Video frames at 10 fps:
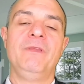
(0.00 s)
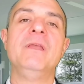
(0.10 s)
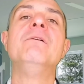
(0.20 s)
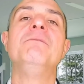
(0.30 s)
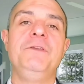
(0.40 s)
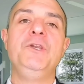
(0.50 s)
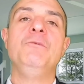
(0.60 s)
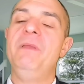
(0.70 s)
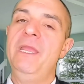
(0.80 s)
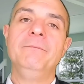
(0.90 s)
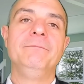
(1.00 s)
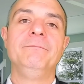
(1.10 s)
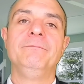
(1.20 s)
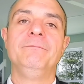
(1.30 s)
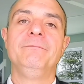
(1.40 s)
Fiume.
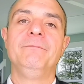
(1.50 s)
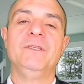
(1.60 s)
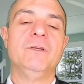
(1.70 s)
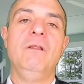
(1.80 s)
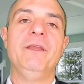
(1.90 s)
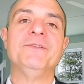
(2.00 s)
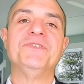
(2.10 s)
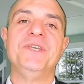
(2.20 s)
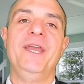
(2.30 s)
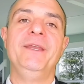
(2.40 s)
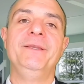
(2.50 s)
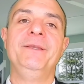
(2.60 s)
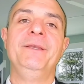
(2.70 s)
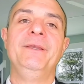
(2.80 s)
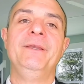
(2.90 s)
That's all I can say.
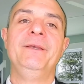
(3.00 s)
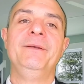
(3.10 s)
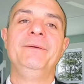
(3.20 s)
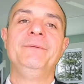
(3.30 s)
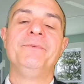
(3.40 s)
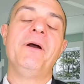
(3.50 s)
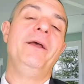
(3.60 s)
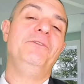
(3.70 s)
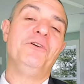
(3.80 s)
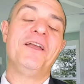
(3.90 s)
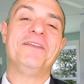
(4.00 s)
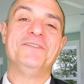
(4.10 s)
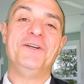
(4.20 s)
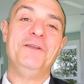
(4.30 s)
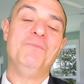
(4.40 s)
All right, look, I can tell
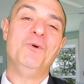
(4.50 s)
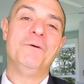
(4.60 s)
you more.